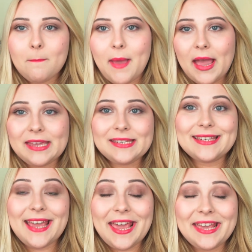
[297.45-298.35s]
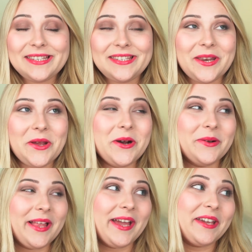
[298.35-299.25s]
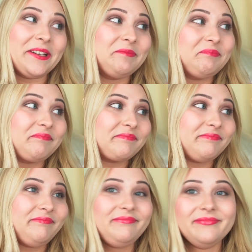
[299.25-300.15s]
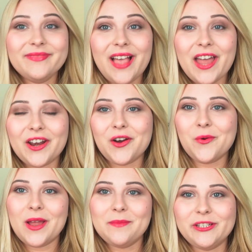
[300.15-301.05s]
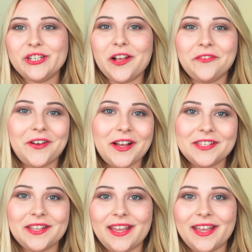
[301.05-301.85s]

back in the days, you know, like I don't know, when Michelle Phan